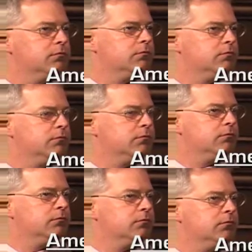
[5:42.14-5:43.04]

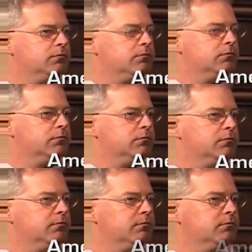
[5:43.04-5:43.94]

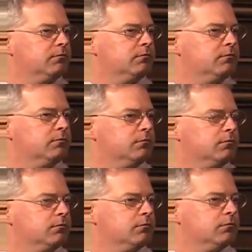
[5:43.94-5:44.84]

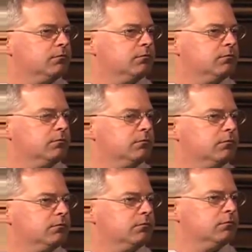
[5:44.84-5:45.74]

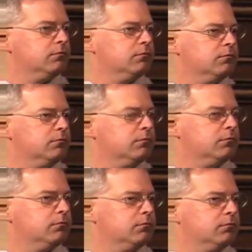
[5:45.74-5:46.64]

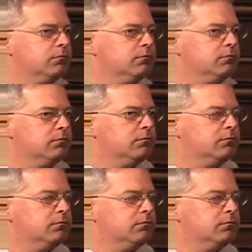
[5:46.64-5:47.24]
No words are spoken by the person on screen.